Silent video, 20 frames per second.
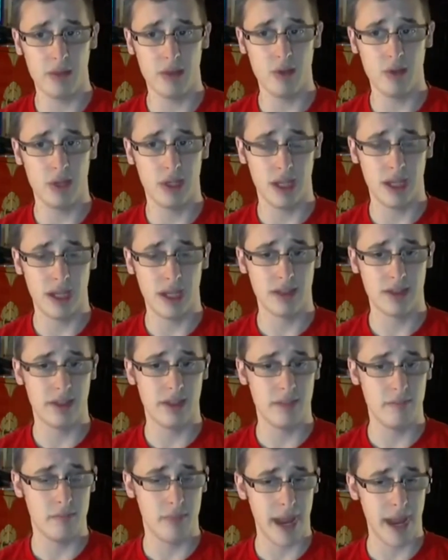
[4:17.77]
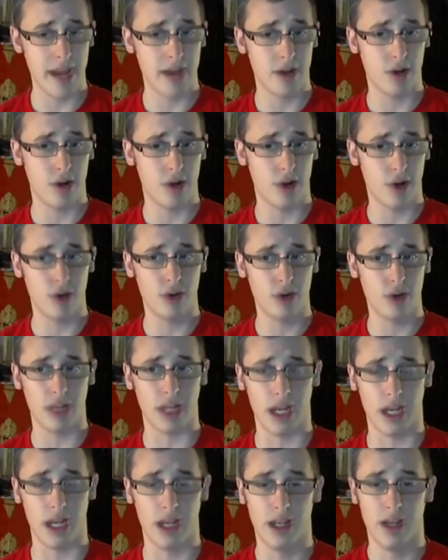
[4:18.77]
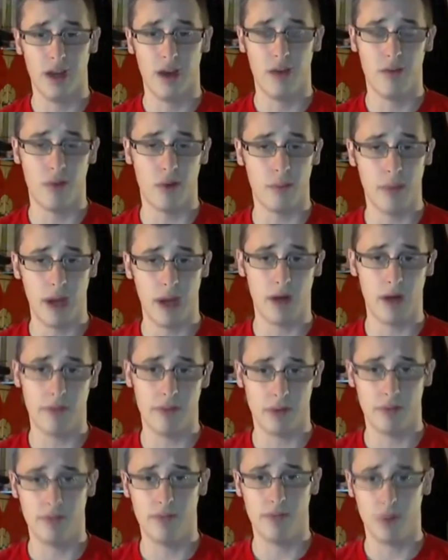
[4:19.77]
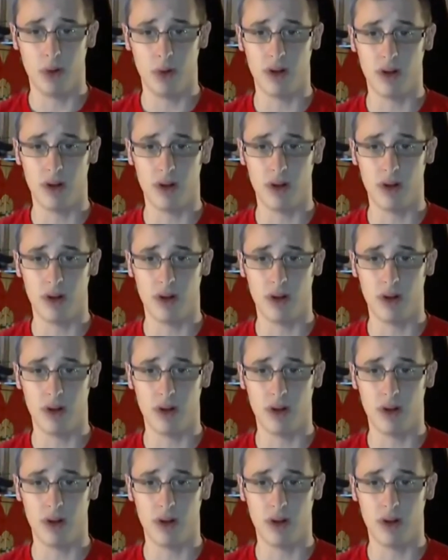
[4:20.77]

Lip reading: you get the beta early for Battlefield 4.